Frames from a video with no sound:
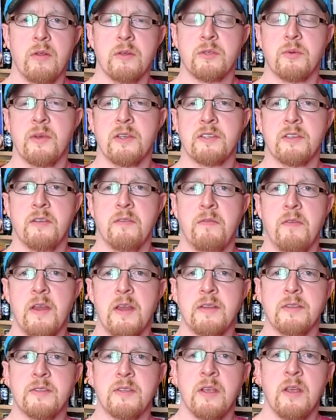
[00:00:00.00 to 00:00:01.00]
his wrestling
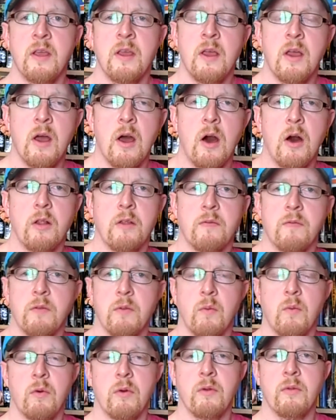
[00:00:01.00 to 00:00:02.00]
fans all over
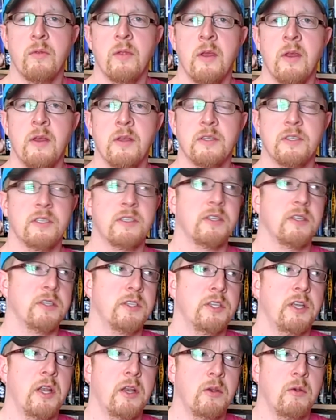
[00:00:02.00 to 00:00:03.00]
the world. Just a
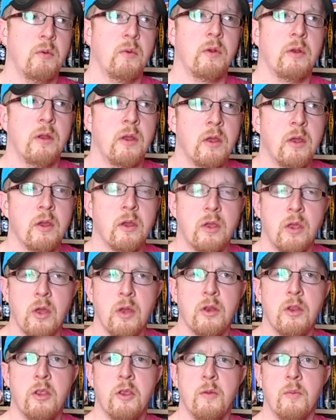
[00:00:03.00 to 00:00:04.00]
genuine,
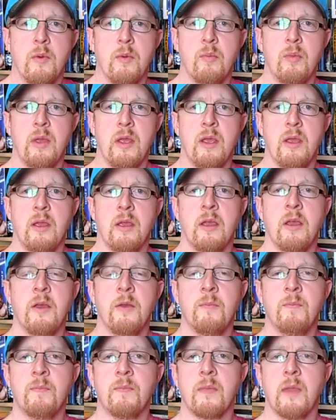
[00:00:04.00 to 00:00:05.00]
good human being.
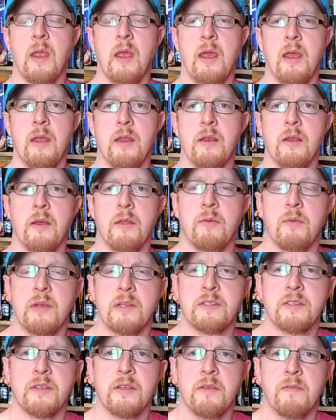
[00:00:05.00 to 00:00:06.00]
And the
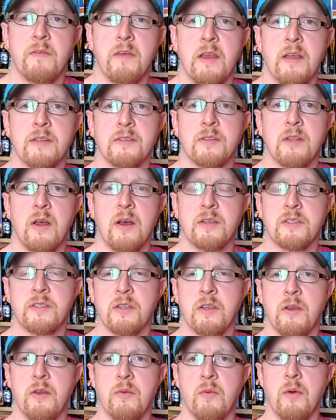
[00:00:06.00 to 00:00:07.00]
wrestling fans lost
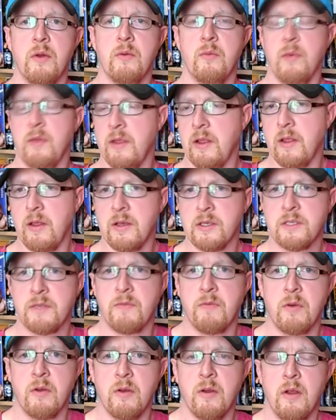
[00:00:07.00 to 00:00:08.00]
a good one when they lost
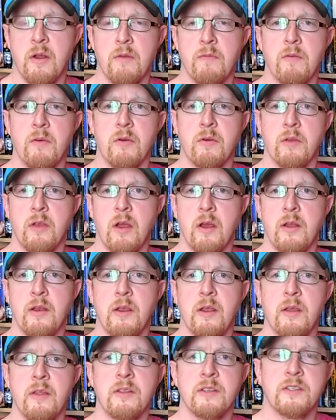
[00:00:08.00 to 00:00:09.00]
Vern
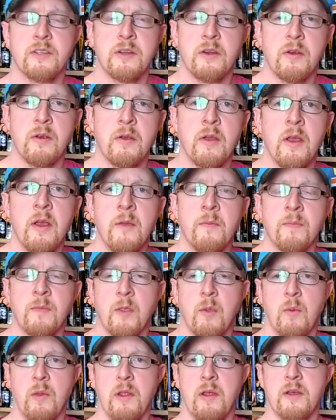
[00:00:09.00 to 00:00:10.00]
Gagne this year.
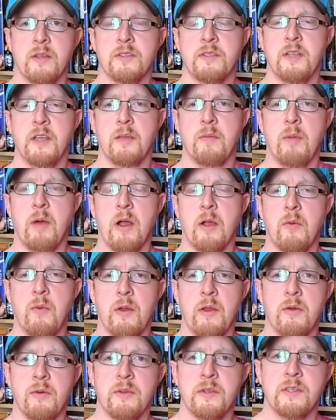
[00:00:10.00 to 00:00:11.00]
We lost Nick
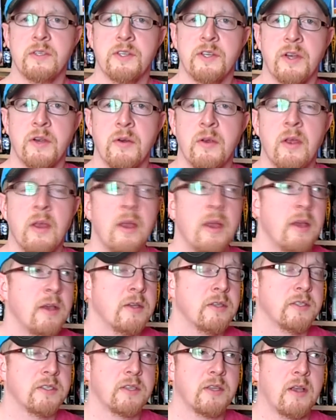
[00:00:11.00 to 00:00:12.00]
Bockwinkel this year.
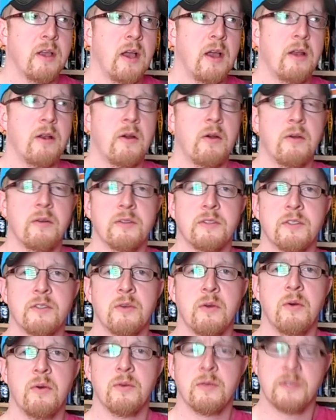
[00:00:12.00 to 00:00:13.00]
Just a kind-hearted
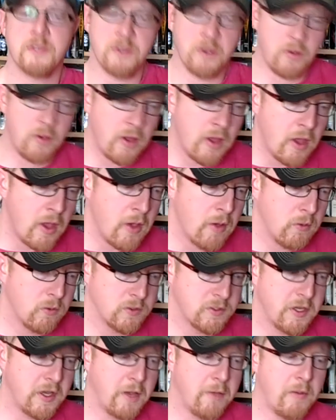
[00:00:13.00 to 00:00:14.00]
soul. So
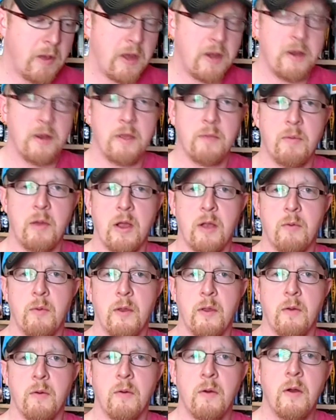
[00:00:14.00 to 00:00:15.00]
we'll say goodbye to Nick
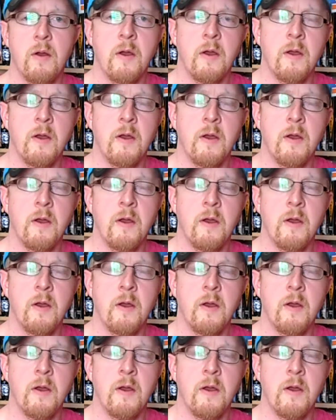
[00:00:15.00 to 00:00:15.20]
Bockwinkel.